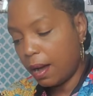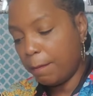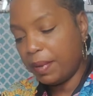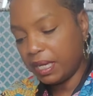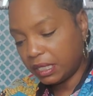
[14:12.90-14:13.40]

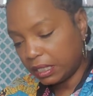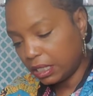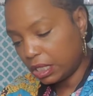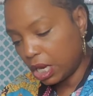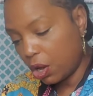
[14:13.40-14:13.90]

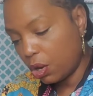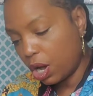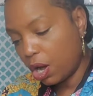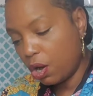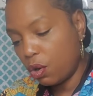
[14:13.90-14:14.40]
business
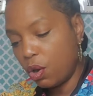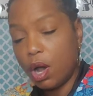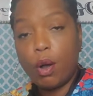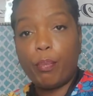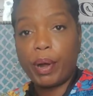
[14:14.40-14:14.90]
logo,
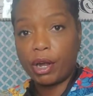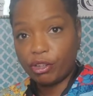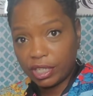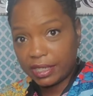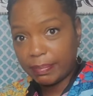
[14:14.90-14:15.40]

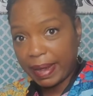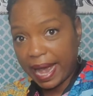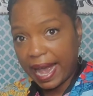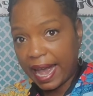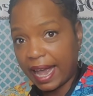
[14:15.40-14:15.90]
purchase
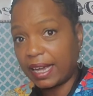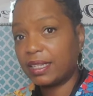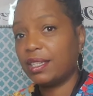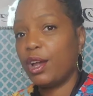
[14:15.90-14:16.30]
bags,